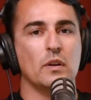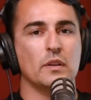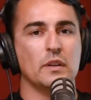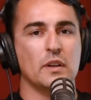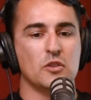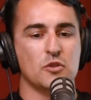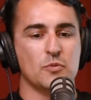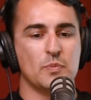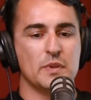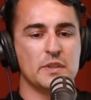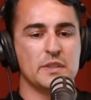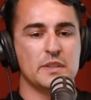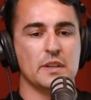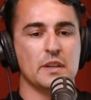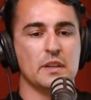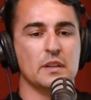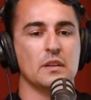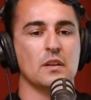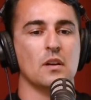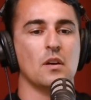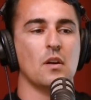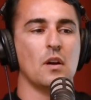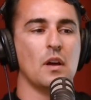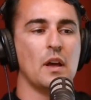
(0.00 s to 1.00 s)

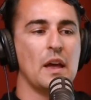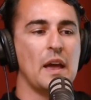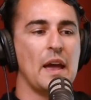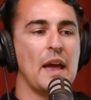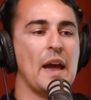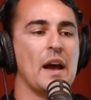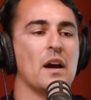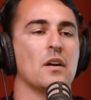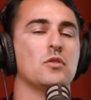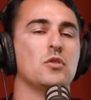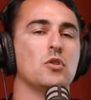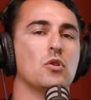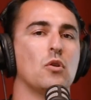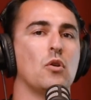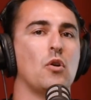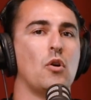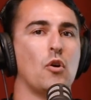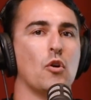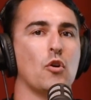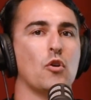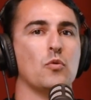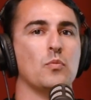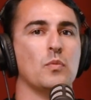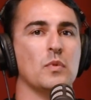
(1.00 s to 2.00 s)
100% how your
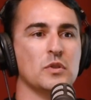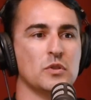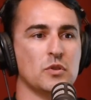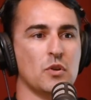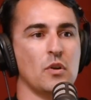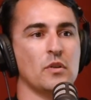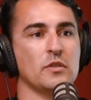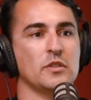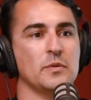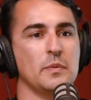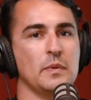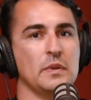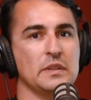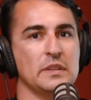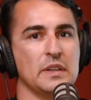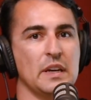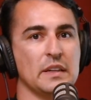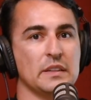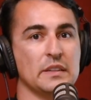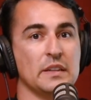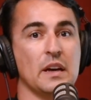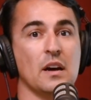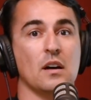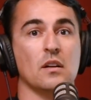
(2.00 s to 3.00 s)
home is going to be
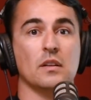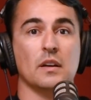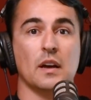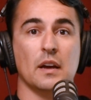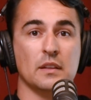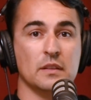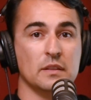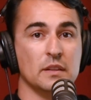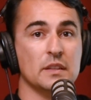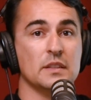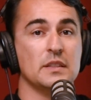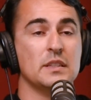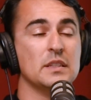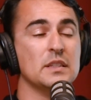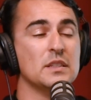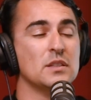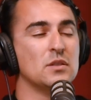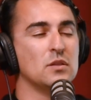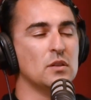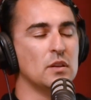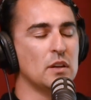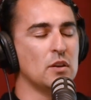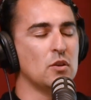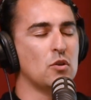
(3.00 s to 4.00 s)
decked out, and
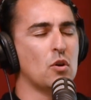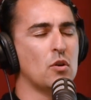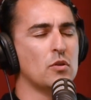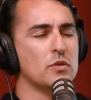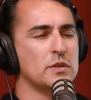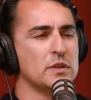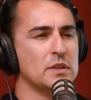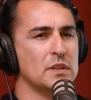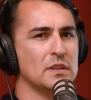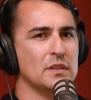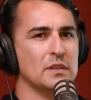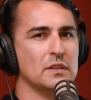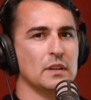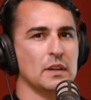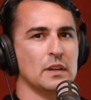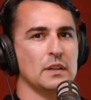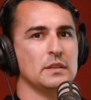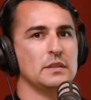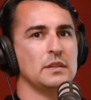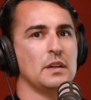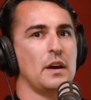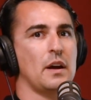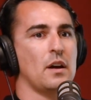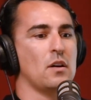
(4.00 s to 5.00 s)
it goes to the
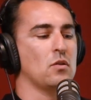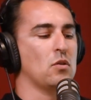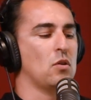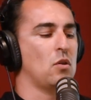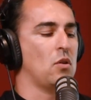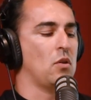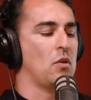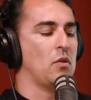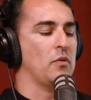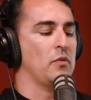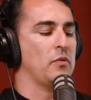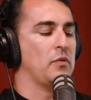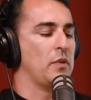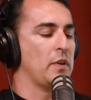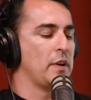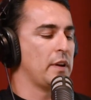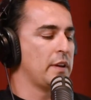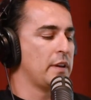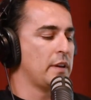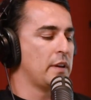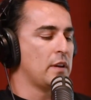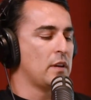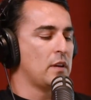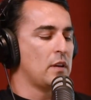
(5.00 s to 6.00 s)
detail of
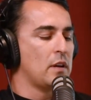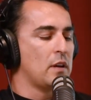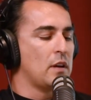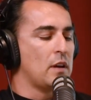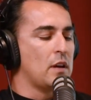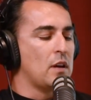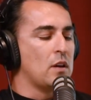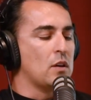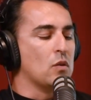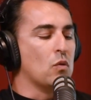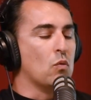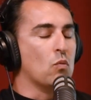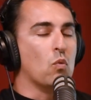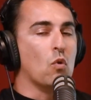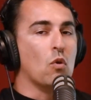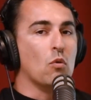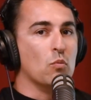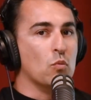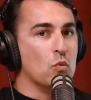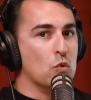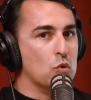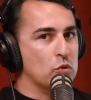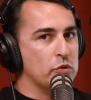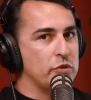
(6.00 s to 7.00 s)

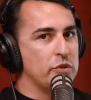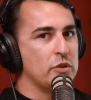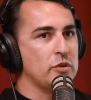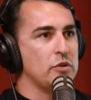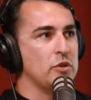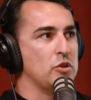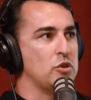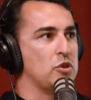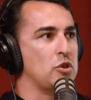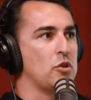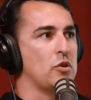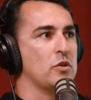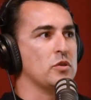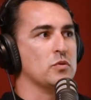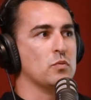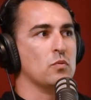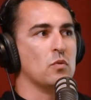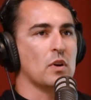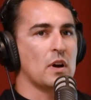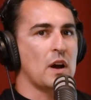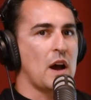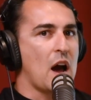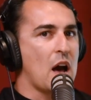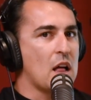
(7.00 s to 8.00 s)
what mortar you chose,
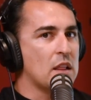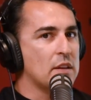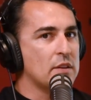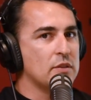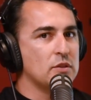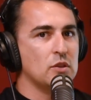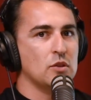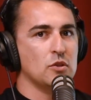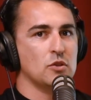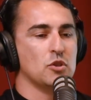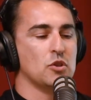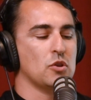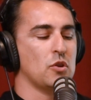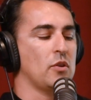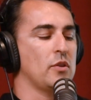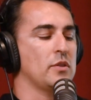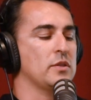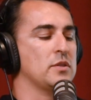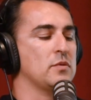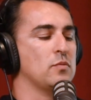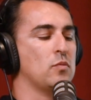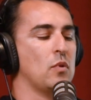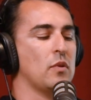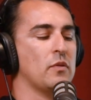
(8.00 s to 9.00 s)
what color you
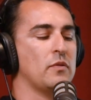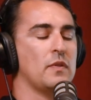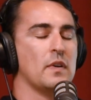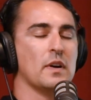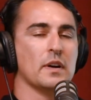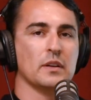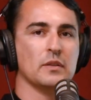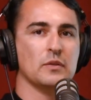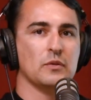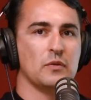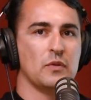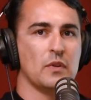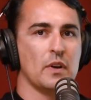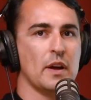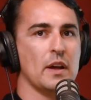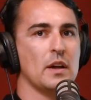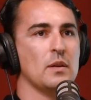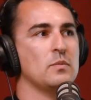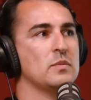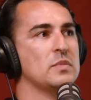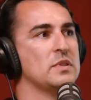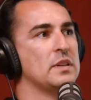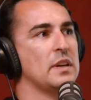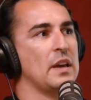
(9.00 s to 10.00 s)
chose, what fucking
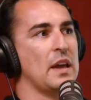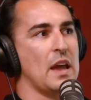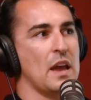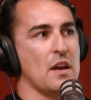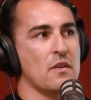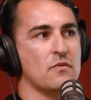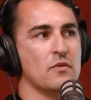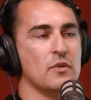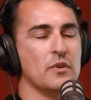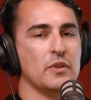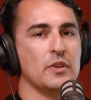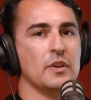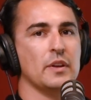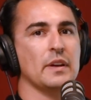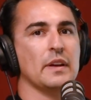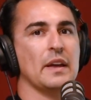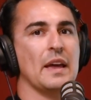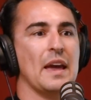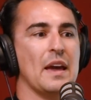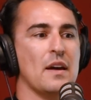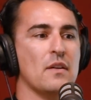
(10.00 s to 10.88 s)
frames, everything,